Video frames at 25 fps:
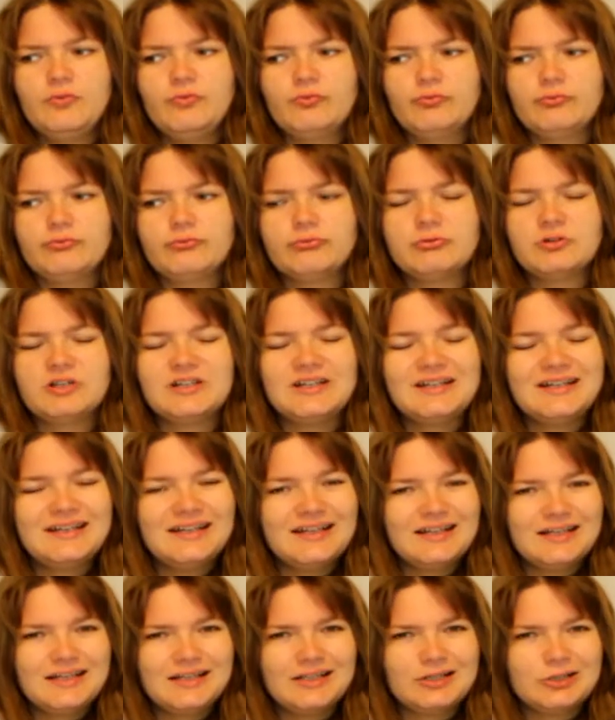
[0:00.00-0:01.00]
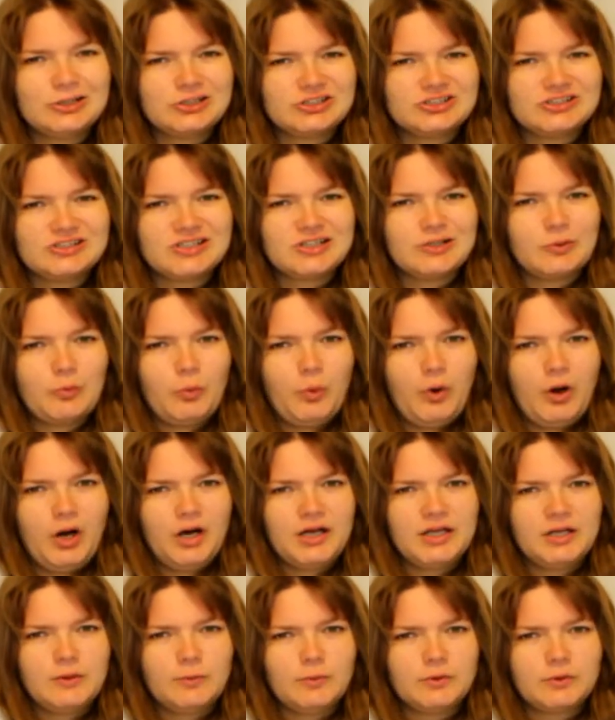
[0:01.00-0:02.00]
don't really understand
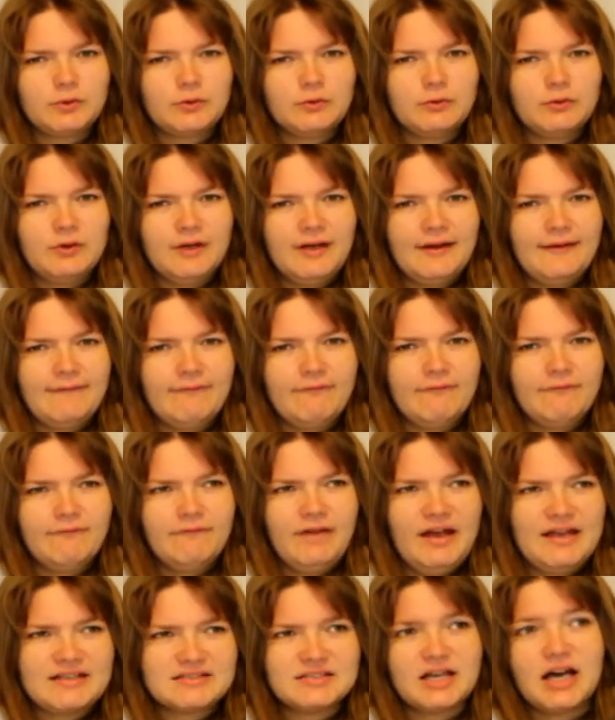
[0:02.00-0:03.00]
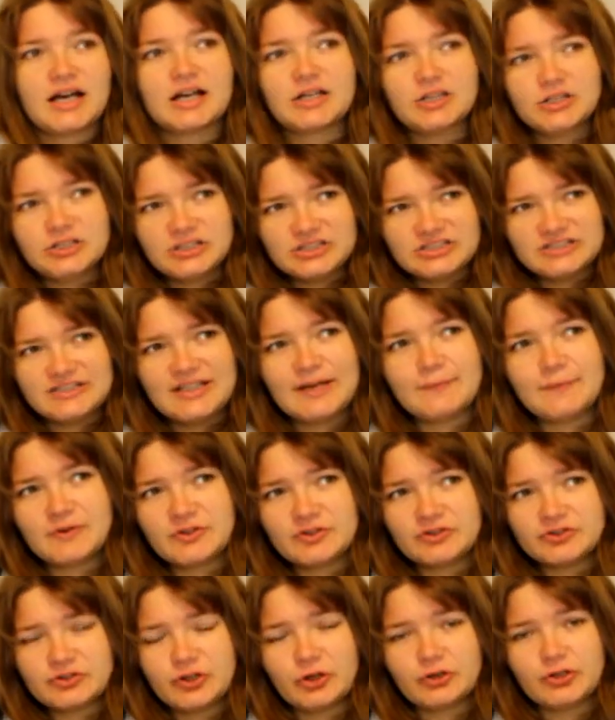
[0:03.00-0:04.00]
why you would call it vest. I can understand
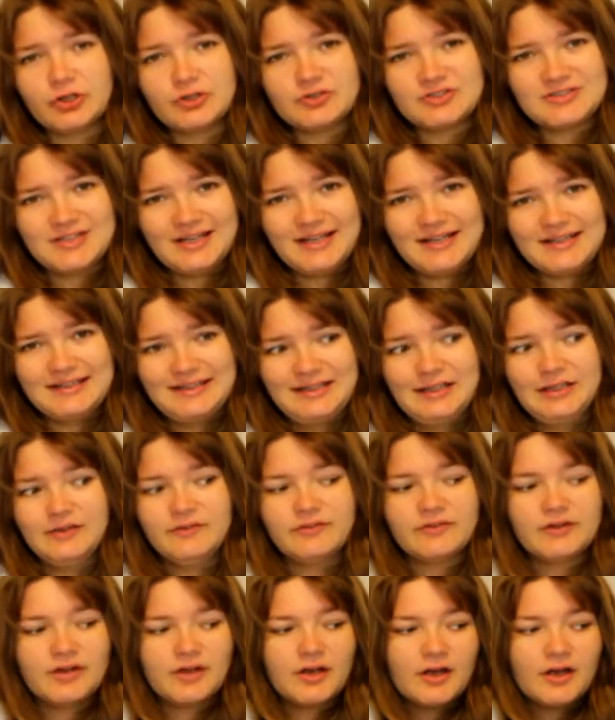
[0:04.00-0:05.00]
because it's got no sleeves,